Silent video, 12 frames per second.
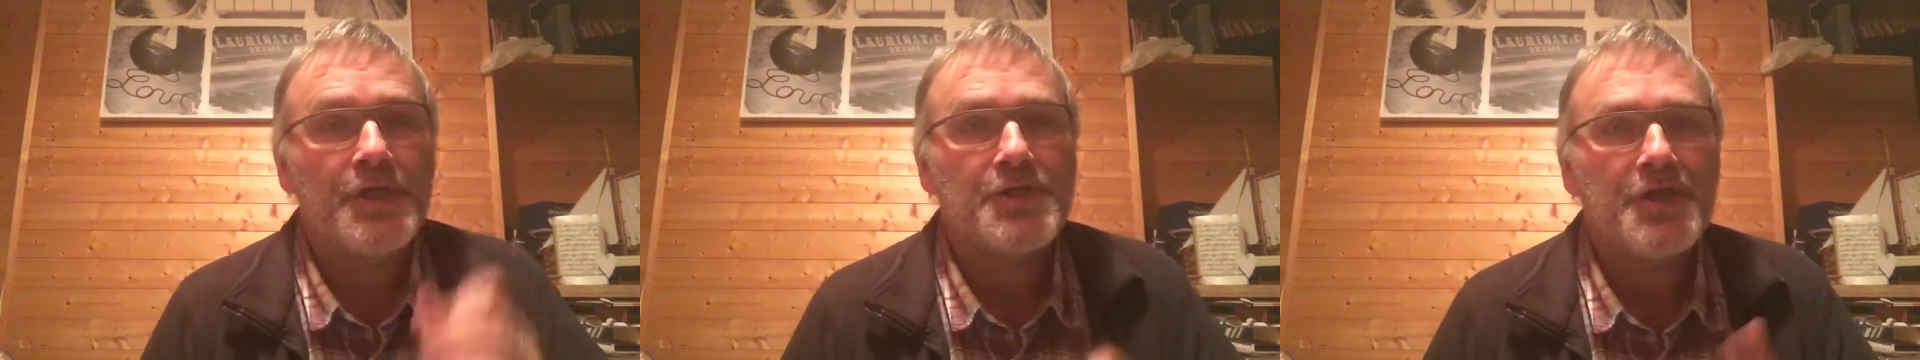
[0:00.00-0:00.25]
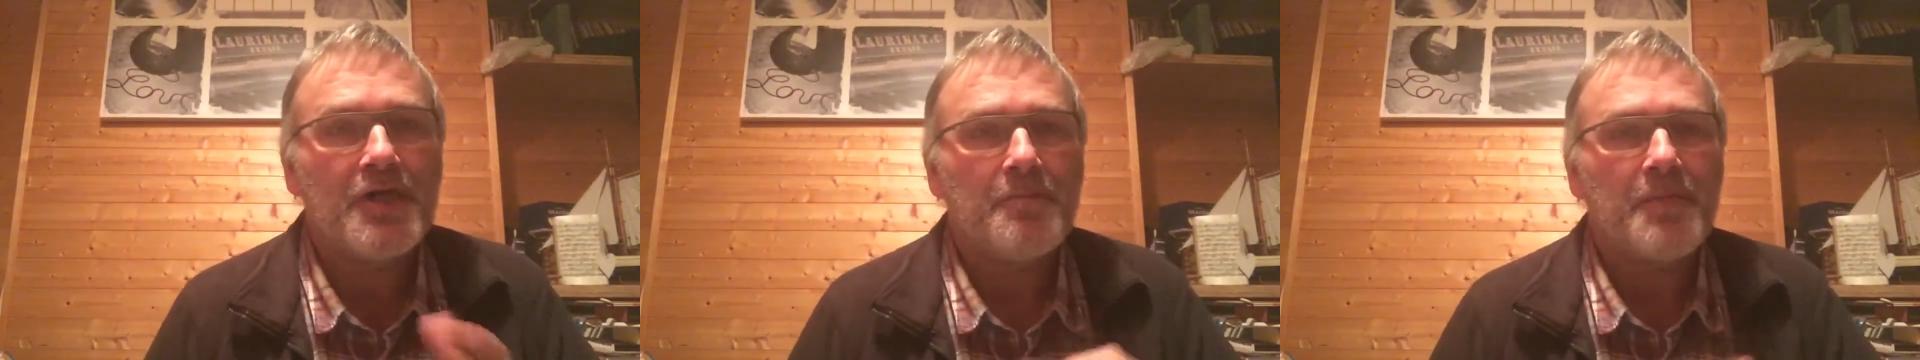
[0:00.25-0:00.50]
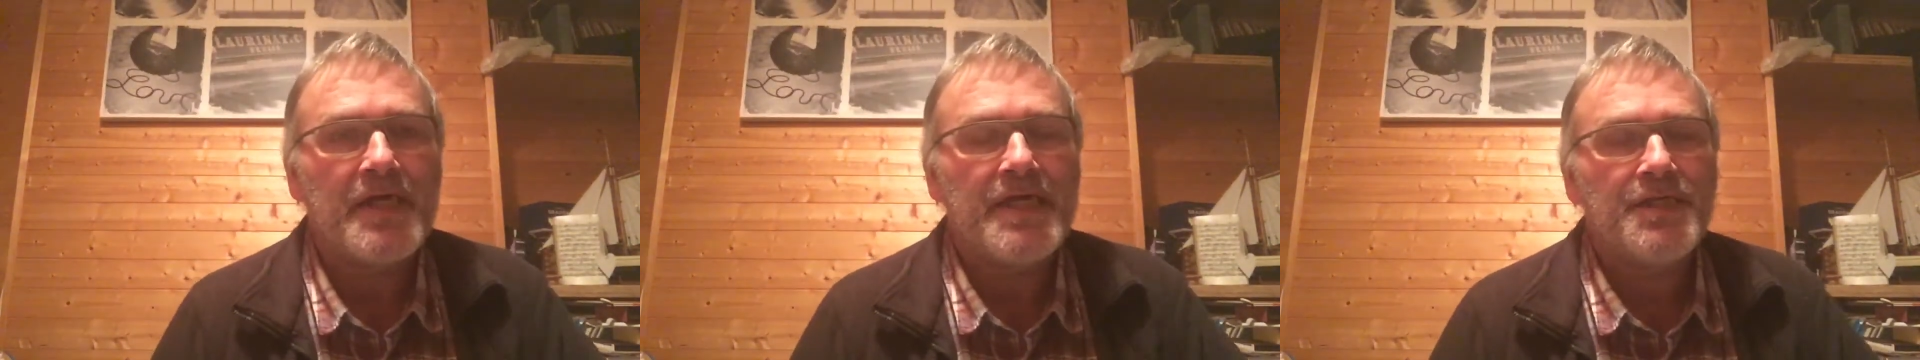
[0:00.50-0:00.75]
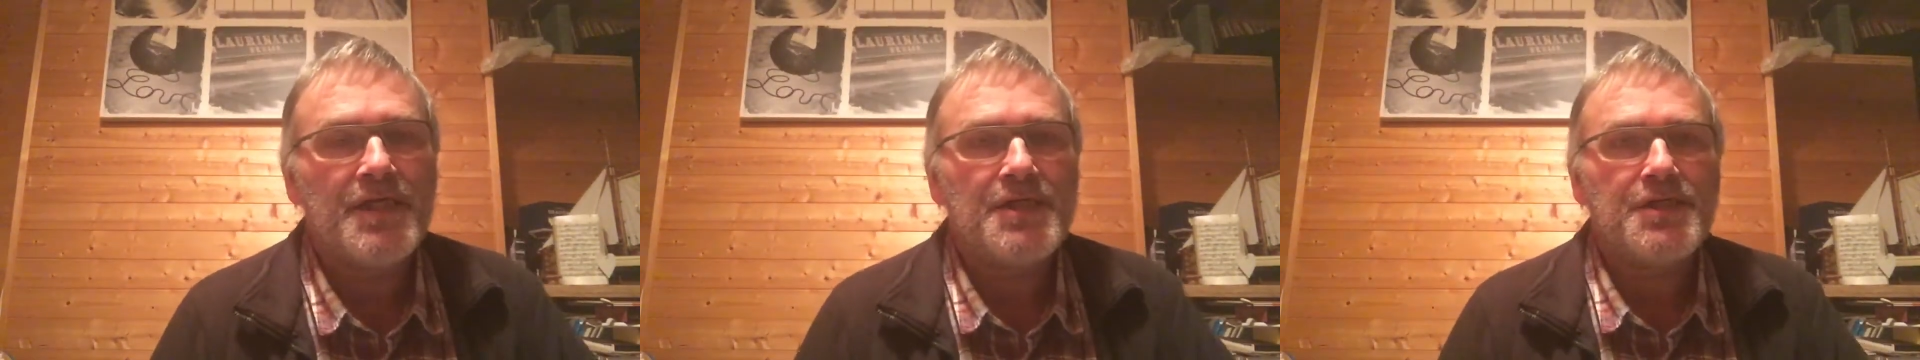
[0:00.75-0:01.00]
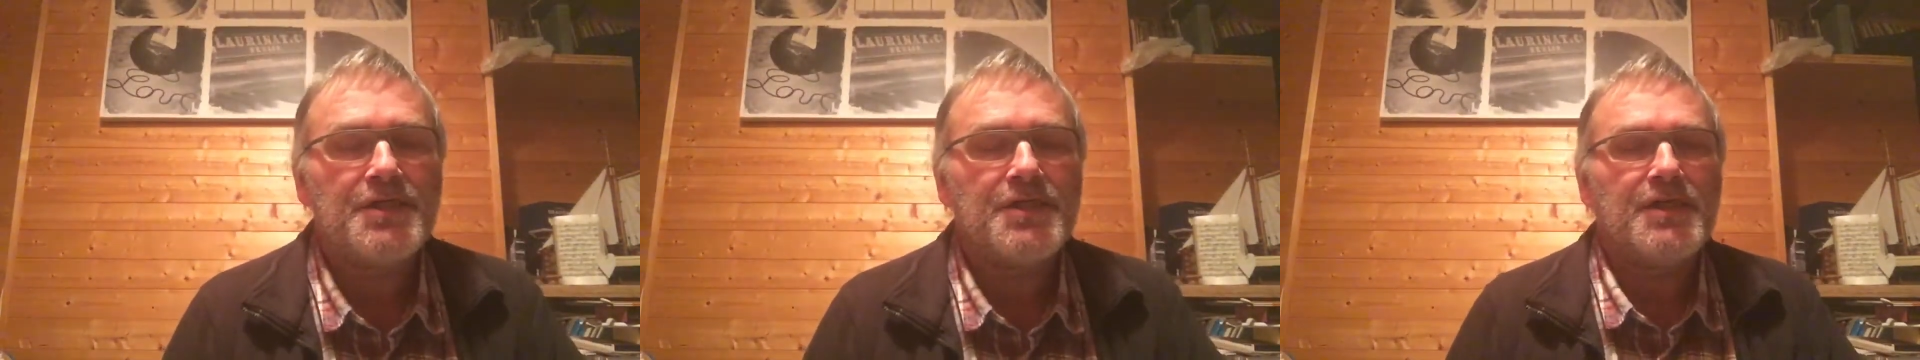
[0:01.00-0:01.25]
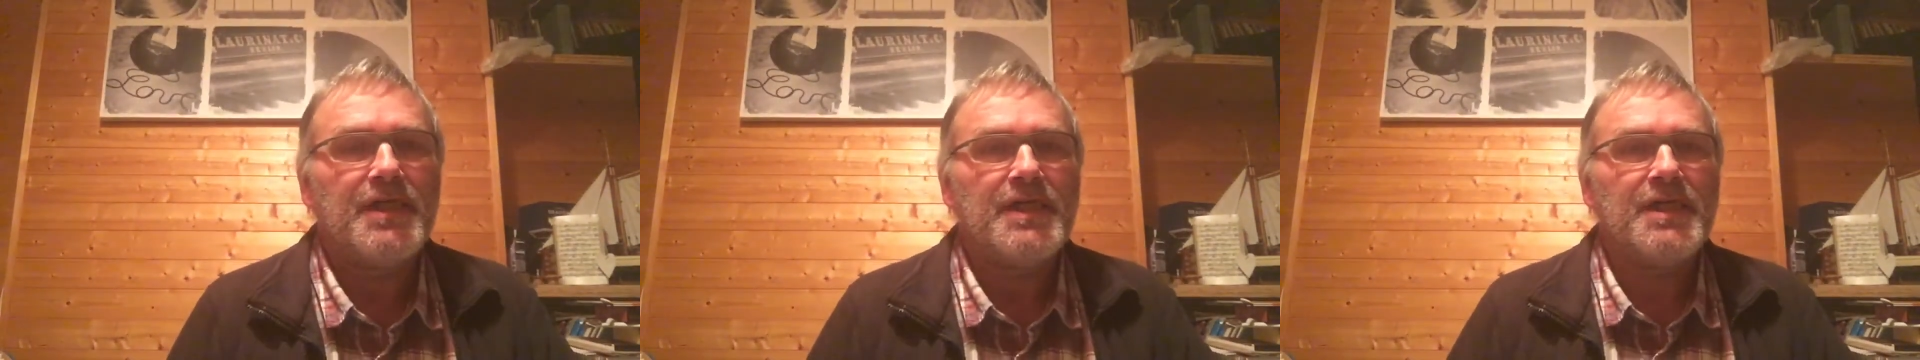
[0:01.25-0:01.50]
start playing this
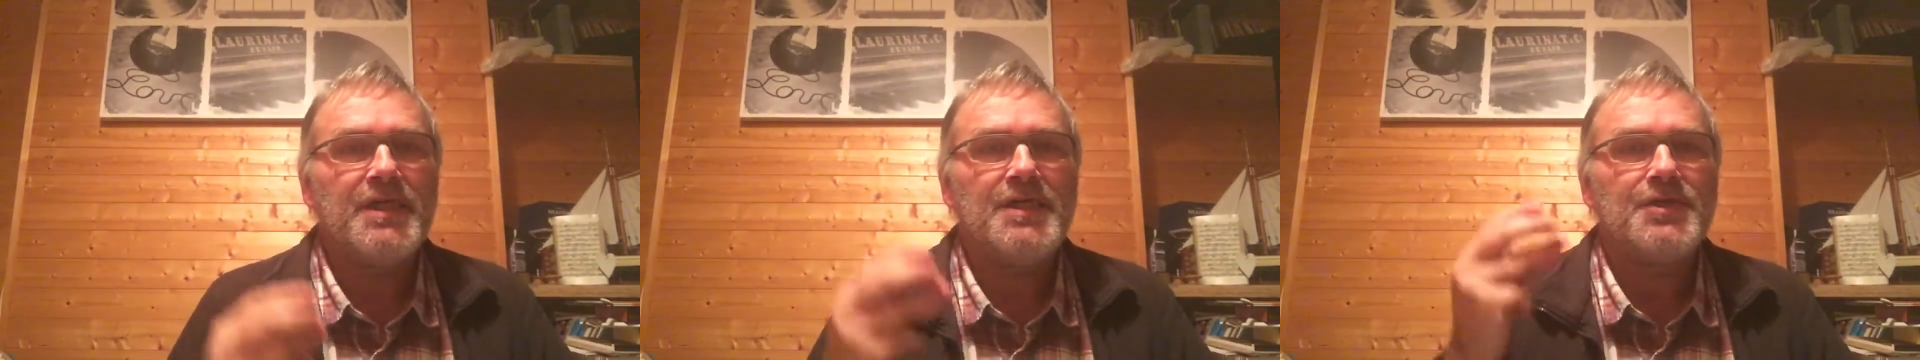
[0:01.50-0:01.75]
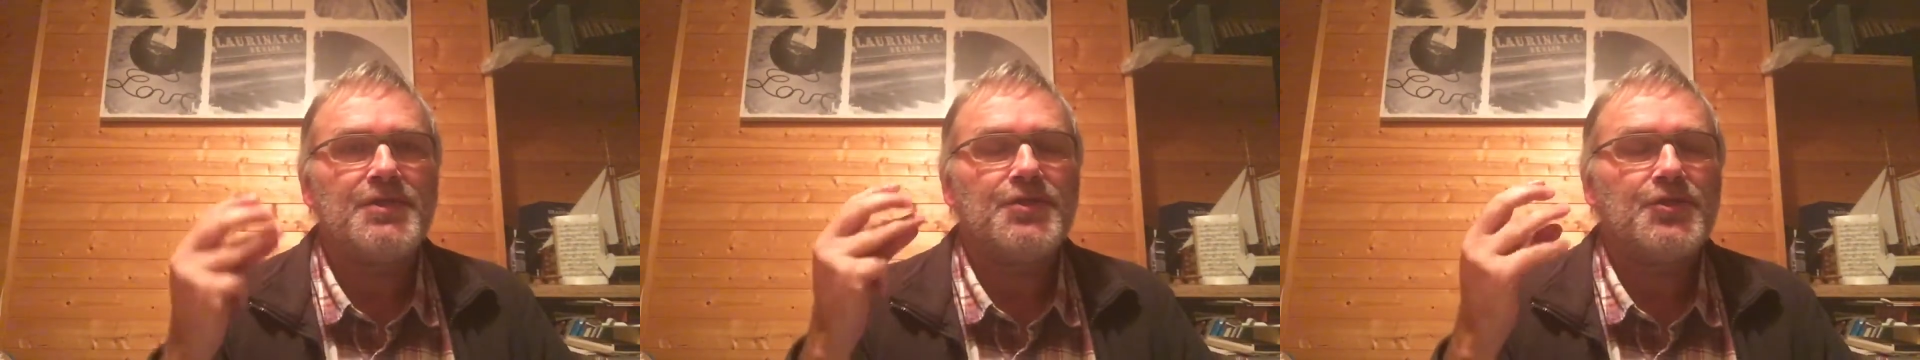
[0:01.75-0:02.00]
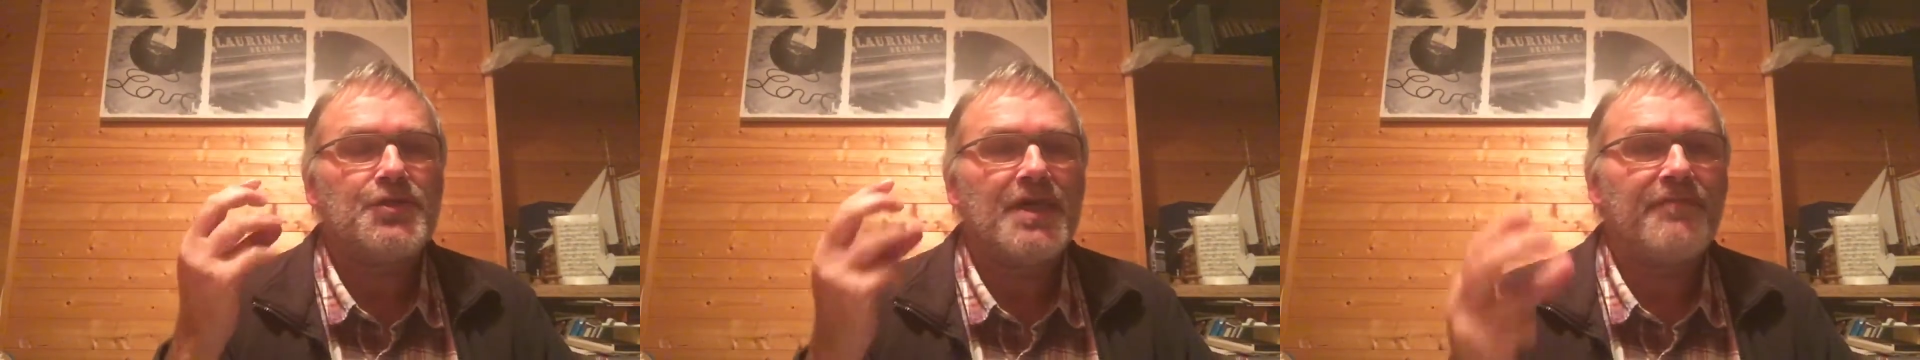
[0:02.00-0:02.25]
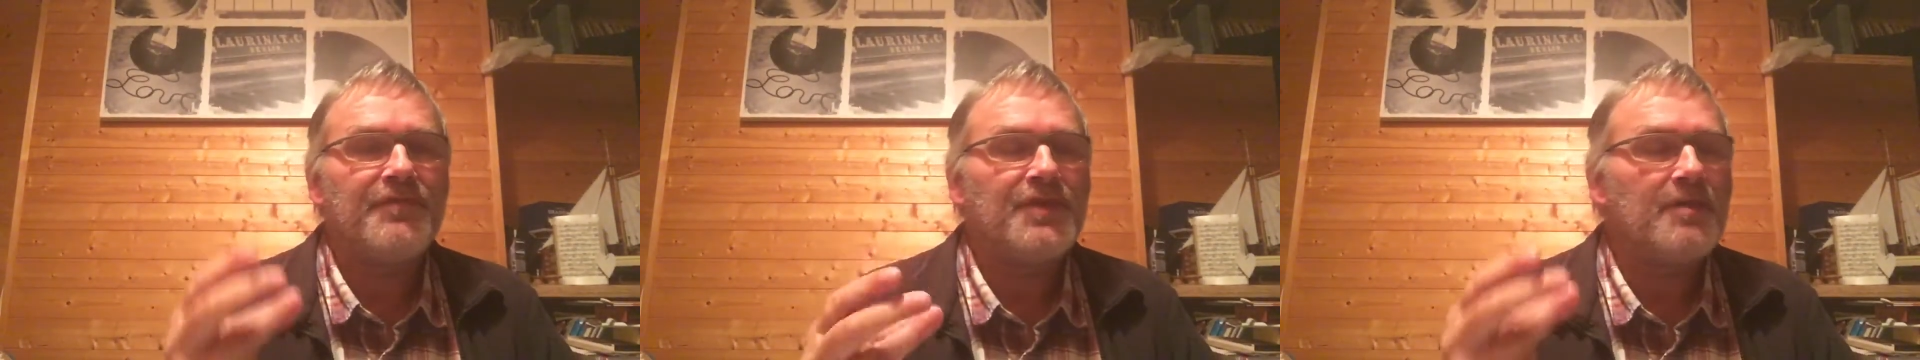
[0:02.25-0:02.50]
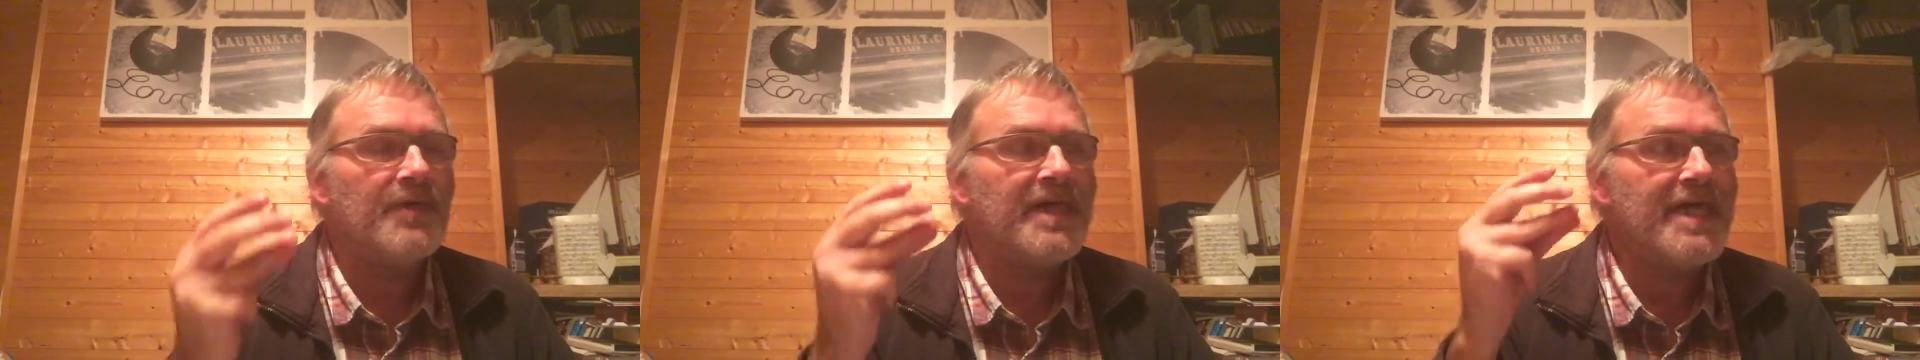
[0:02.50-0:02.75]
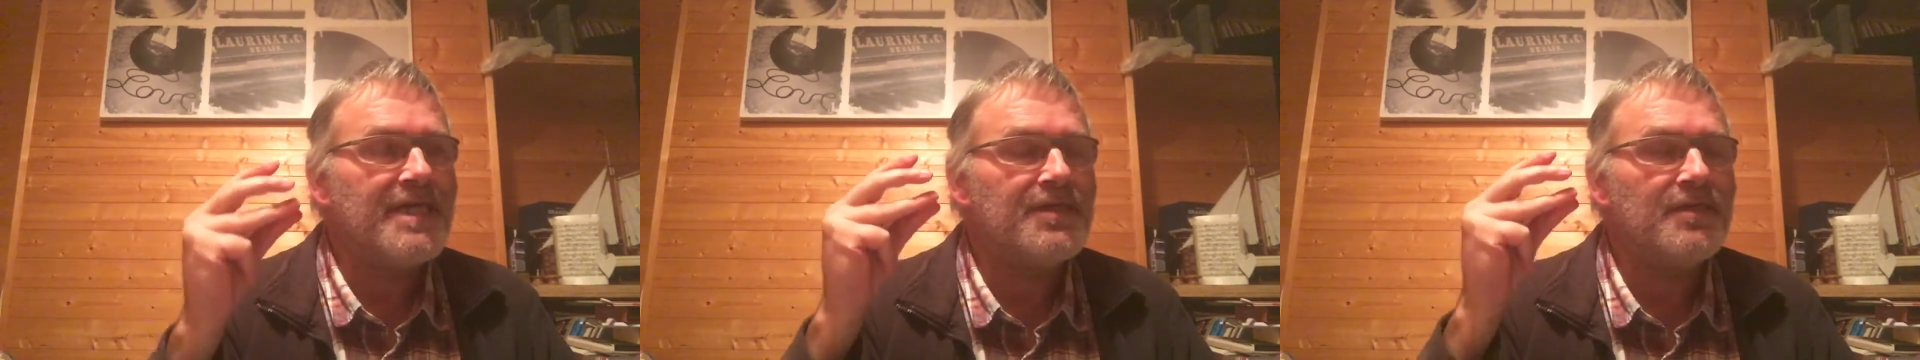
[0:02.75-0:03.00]
is just have it in my
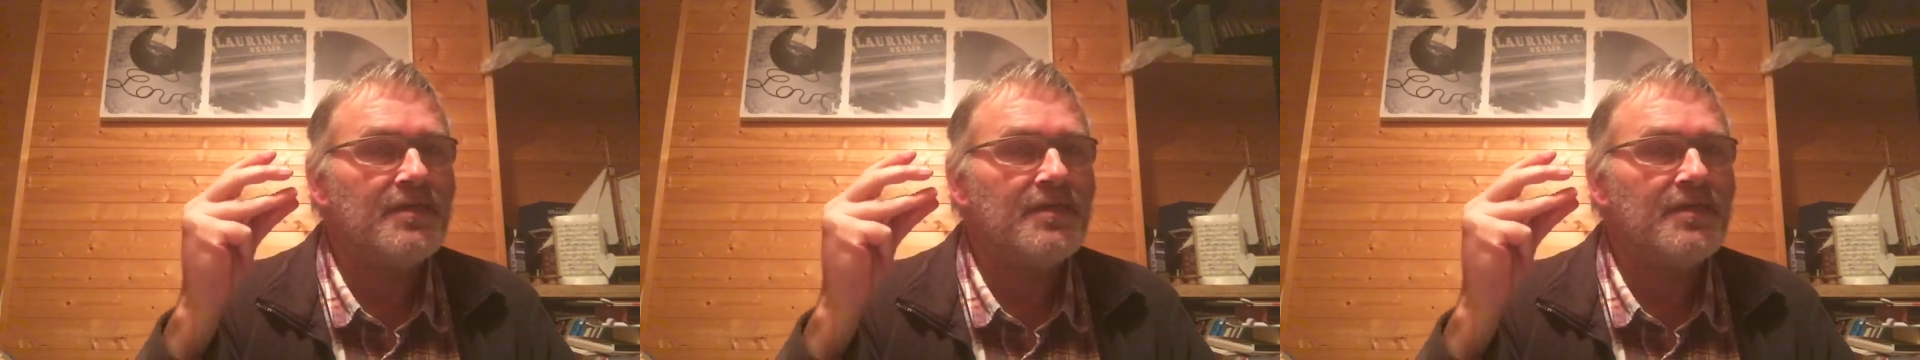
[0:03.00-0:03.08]
head.